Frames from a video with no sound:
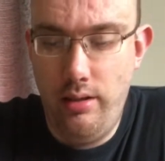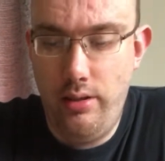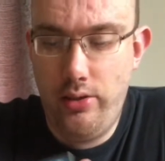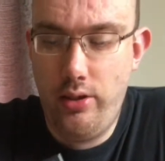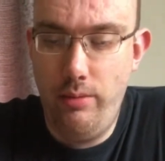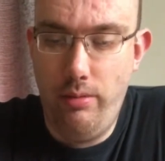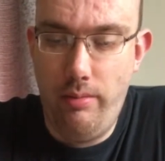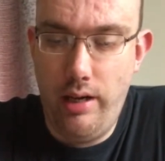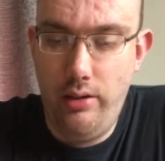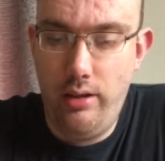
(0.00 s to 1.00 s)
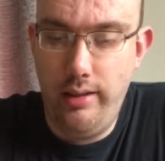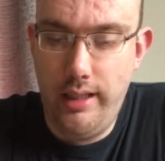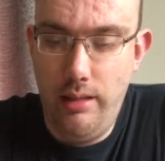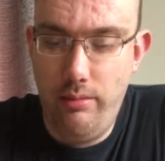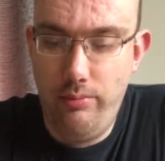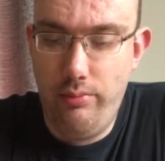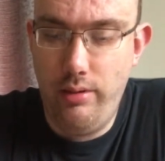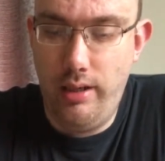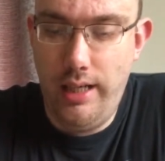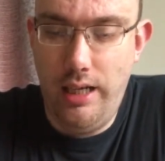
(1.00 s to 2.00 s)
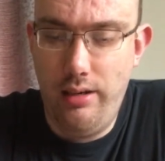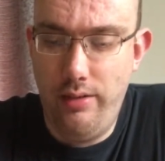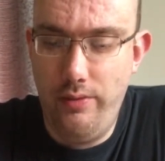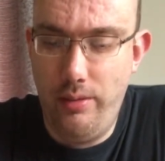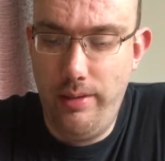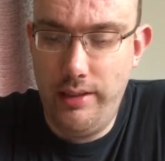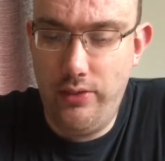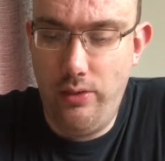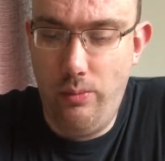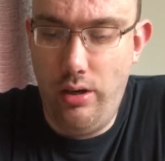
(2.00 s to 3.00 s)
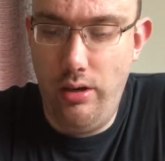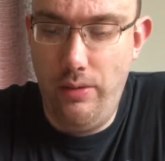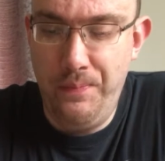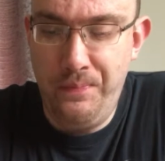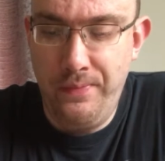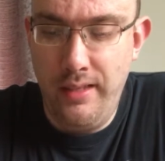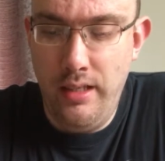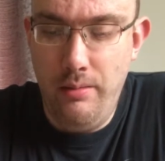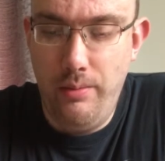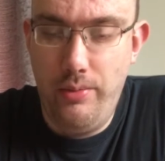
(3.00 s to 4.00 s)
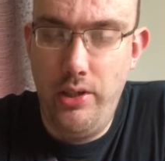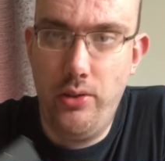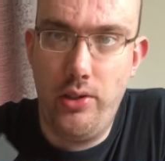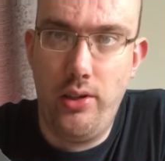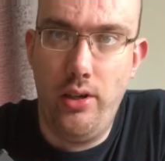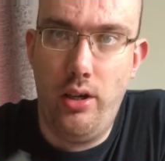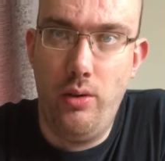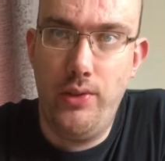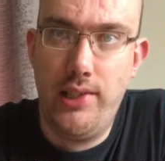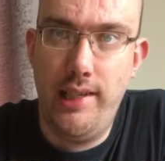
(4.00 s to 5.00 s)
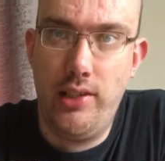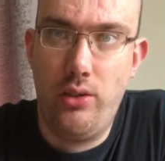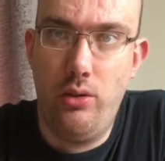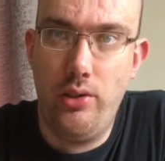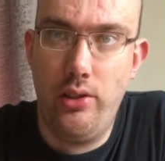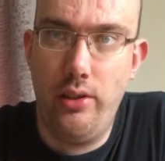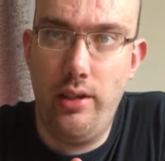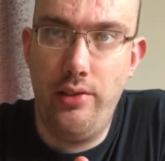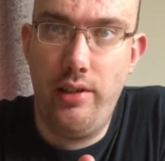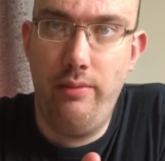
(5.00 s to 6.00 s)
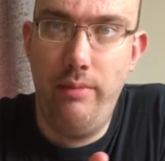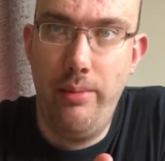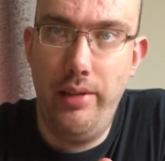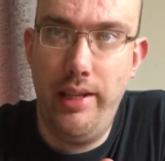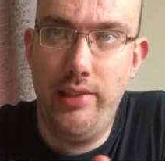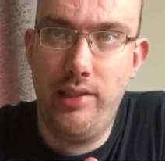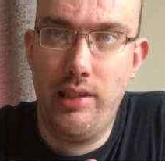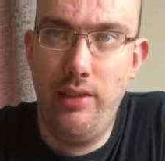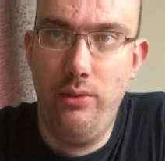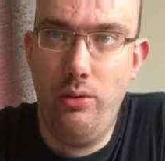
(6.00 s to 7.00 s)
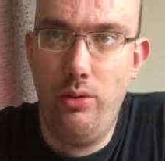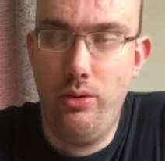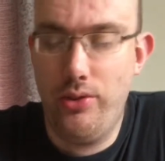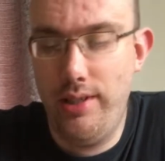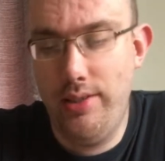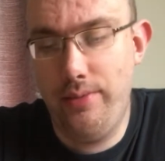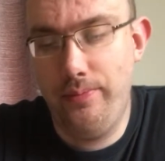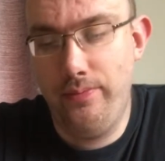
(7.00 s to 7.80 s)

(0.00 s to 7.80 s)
Super Mario Kart game. I've not played this for a while. I'm pretty sure it's got like old SNES courses on there and stuff. Maybe the N64 courses.